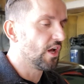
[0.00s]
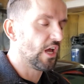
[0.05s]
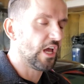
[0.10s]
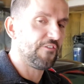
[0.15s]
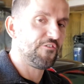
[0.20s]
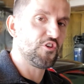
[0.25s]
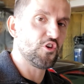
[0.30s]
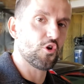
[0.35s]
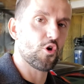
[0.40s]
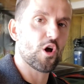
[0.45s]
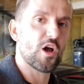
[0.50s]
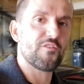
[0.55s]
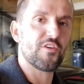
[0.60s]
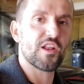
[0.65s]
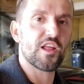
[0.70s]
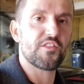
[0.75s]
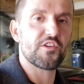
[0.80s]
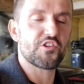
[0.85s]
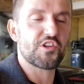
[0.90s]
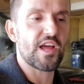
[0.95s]
If you don't have a
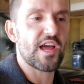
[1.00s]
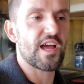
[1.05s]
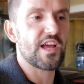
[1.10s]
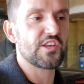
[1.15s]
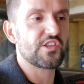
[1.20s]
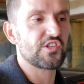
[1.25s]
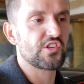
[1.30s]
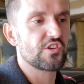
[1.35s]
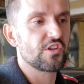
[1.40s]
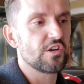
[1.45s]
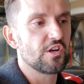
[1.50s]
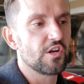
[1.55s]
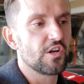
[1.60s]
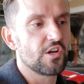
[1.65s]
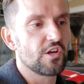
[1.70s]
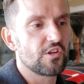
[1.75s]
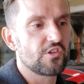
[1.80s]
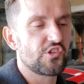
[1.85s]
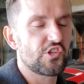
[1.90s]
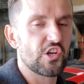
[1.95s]
leather dash,
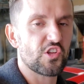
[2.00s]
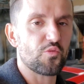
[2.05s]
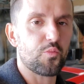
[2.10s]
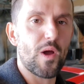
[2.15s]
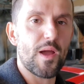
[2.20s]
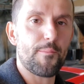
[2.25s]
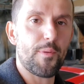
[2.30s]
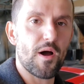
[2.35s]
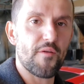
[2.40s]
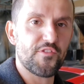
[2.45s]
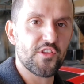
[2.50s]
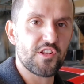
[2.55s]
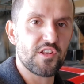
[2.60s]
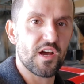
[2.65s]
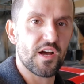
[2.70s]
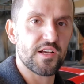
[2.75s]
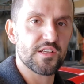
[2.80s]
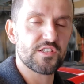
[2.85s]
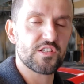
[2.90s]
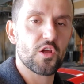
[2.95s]
just wipe off the
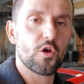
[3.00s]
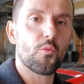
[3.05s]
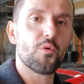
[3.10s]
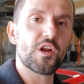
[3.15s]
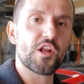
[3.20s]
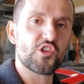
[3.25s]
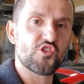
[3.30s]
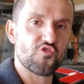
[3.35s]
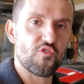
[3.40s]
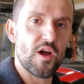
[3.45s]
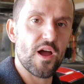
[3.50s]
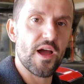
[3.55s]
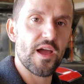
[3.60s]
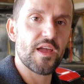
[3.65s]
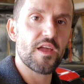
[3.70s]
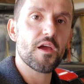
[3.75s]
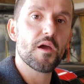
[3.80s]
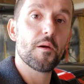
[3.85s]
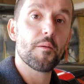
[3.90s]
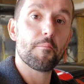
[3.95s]
dust with a dry
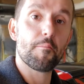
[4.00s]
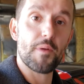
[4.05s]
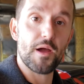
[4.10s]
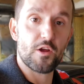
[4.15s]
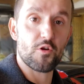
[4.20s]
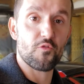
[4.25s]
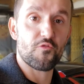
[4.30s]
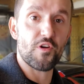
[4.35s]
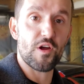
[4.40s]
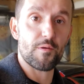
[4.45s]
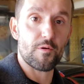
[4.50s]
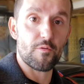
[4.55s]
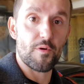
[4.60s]
microfiber